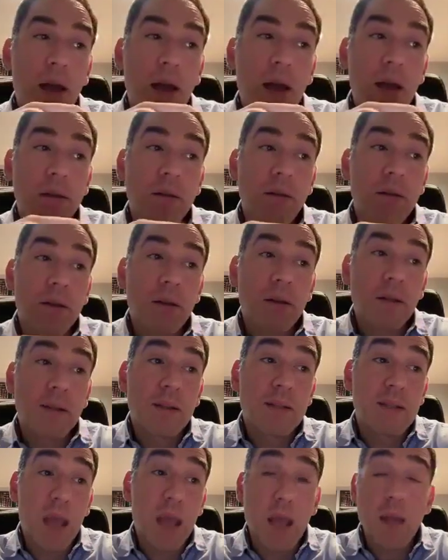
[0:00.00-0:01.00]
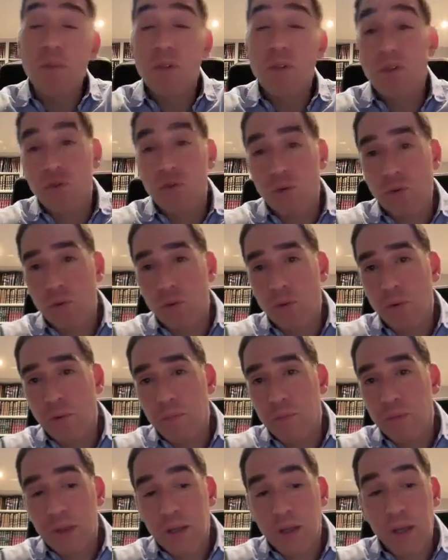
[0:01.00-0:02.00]
And the same is
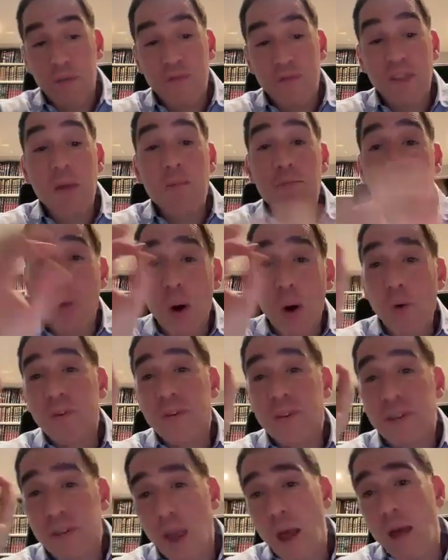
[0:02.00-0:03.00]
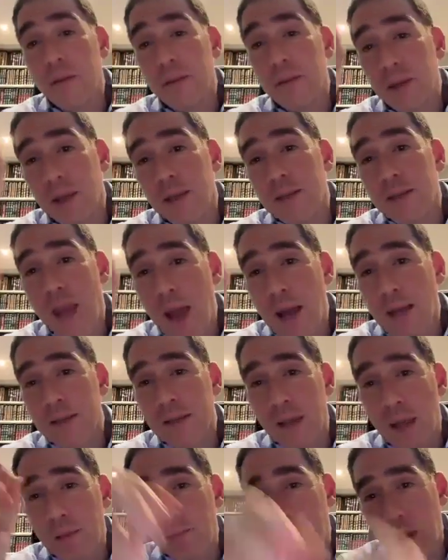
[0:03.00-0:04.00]
true if they both sell the
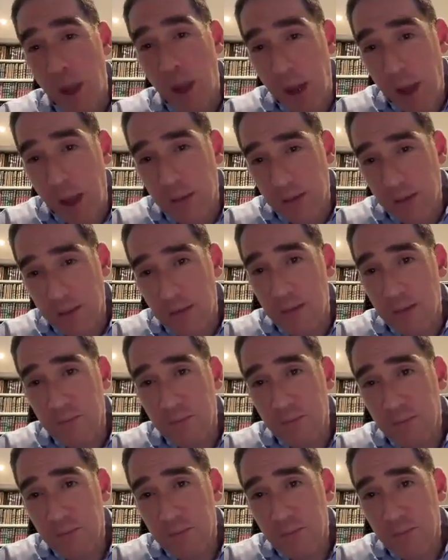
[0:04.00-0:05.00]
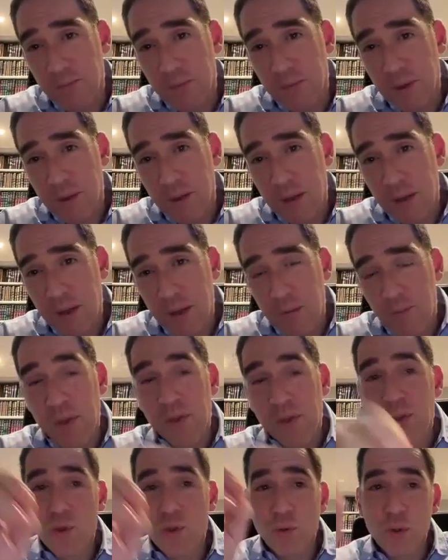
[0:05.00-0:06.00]
exact same baguettes,
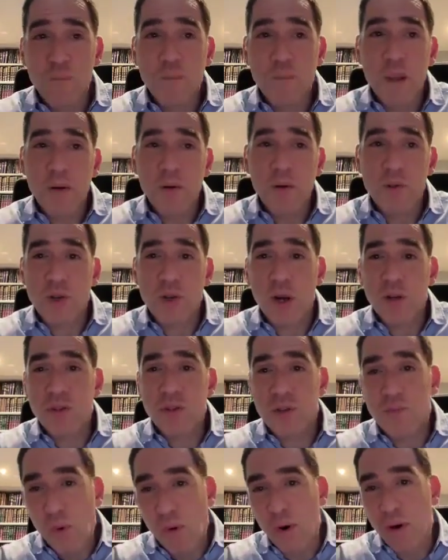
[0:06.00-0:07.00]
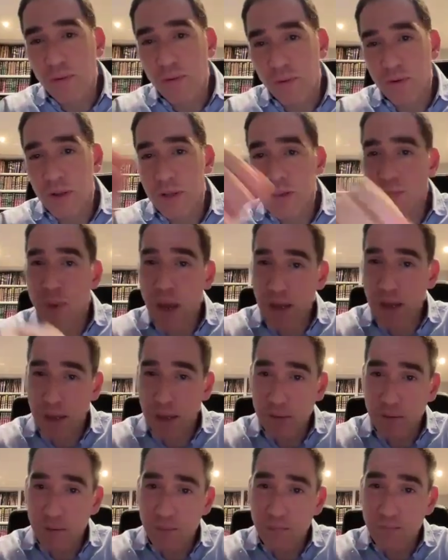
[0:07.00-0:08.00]
but the Jewish baker charges more for his
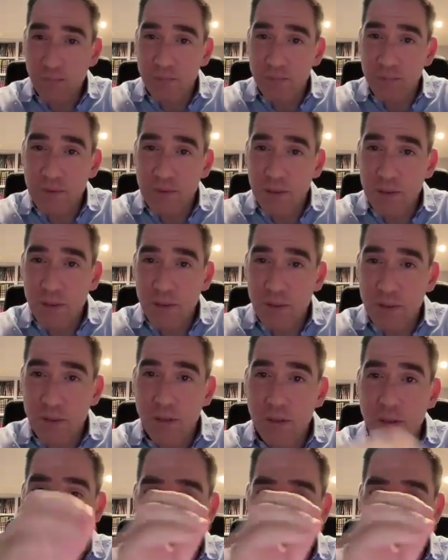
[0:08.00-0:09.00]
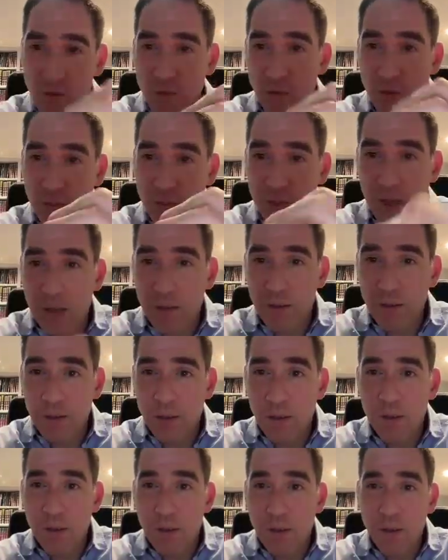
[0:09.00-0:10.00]
baguette than the non-Jewish
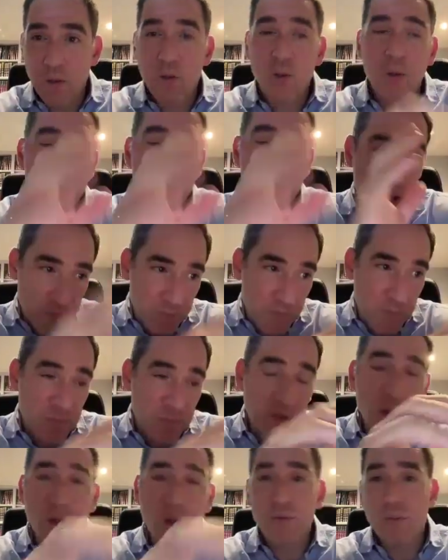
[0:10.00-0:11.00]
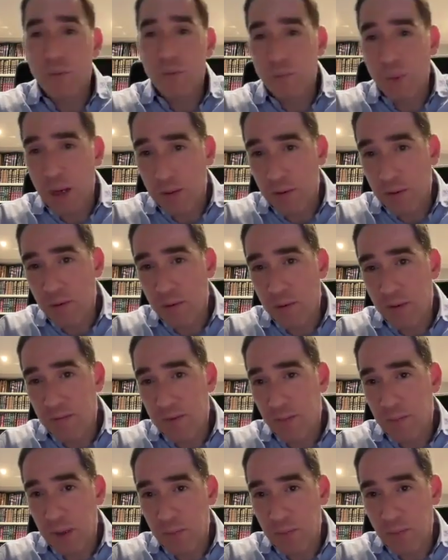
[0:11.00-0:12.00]
baker. You can buy it from the non-Jewish baker. You don't
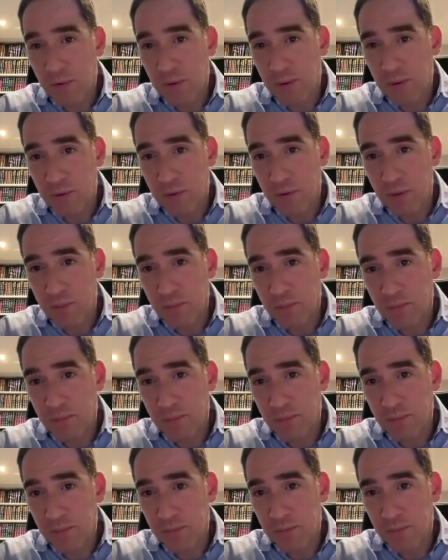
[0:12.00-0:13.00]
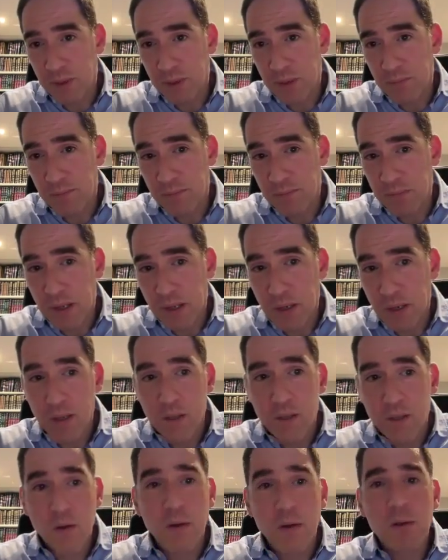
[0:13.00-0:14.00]
have to pay more to do that, right?
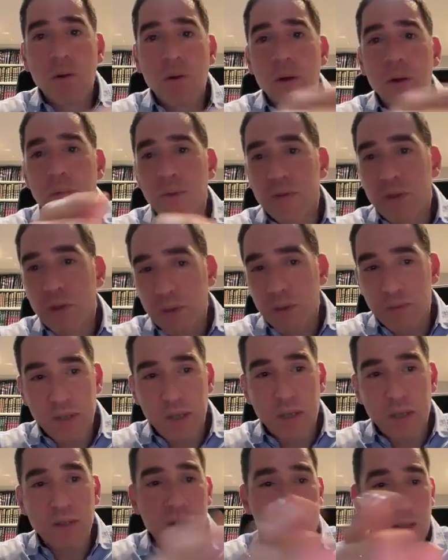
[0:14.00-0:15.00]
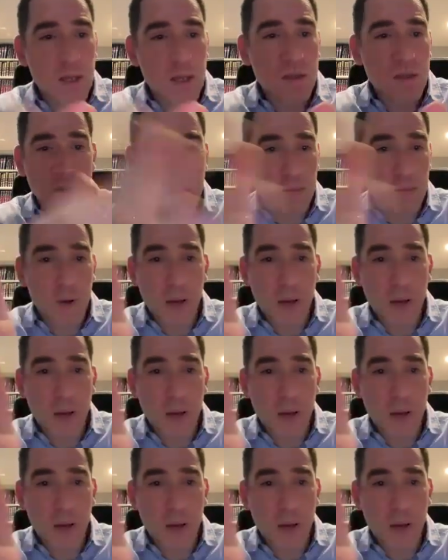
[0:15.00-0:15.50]
So under normal circumstances, yes, you